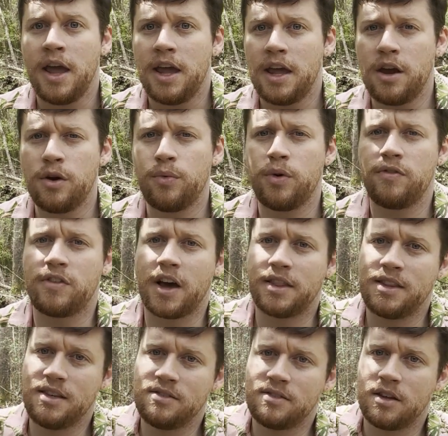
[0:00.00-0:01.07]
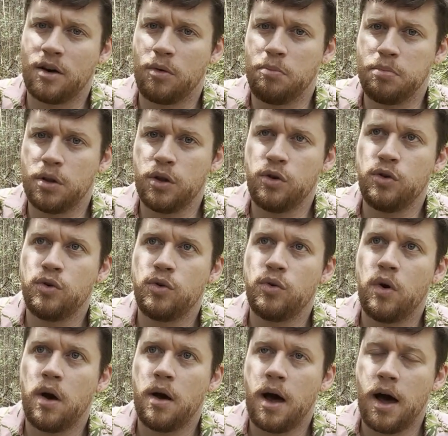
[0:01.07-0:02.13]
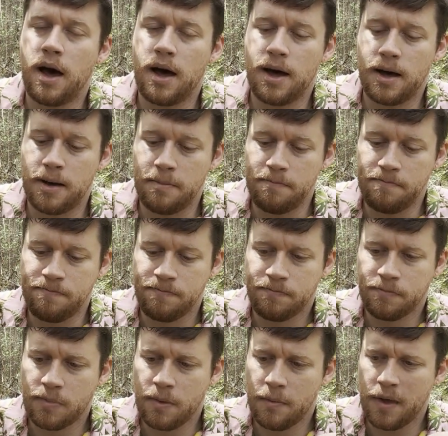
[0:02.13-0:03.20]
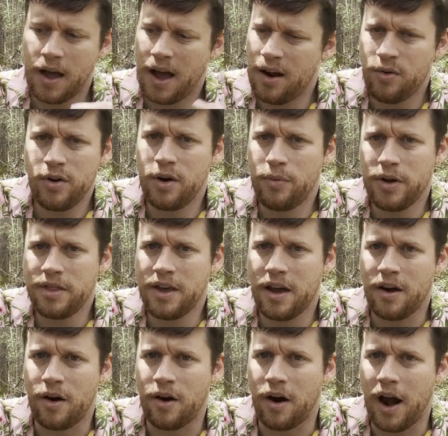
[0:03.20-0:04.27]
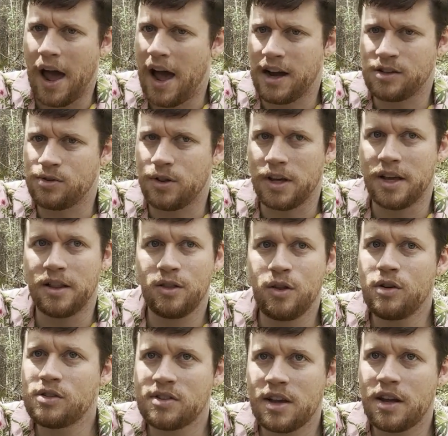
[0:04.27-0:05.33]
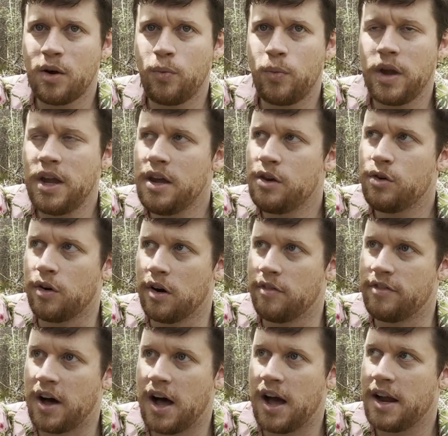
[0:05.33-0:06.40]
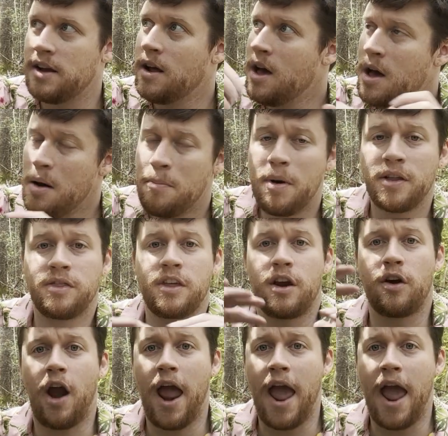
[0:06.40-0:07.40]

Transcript: Here we've got these little blue, I don't know what they are actually. It looks like a weed or a vine, but they're